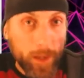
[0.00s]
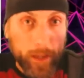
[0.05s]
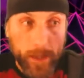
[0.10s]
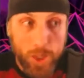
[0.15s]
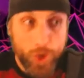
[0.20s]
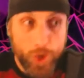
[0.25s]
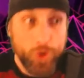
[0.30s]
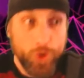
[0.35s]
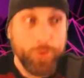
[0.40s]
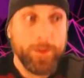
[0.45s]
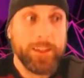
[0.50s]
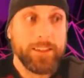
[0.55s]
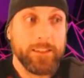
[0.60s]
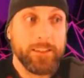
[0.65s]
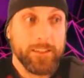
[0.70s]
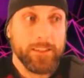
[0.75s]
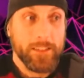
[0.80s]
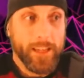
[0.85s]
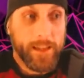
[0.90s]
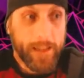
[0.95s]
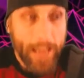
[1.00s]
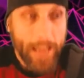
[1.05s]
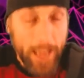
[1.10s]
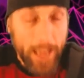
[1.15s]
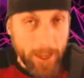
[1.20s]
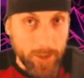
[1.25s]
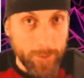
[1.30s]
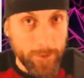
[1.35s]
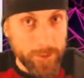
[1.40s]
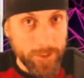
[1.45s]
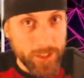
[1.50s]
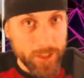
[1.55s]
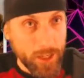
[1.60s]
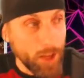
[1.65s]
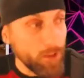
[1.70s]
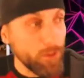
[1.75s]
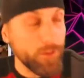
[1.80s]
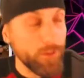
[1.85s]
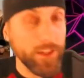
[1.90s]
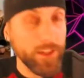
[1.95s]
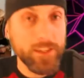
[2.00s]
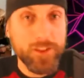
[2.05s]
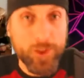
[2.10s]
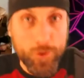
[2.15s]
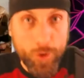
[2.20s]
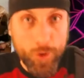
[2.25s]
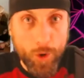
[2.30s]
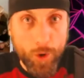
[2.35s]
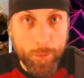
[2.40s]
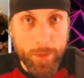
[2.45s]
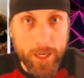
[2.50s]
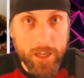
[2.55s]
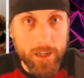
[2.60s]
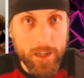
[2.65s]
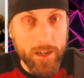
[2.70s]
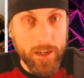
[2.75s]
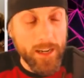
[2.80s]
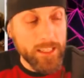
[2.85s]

humans and animals and other things to grow bigger,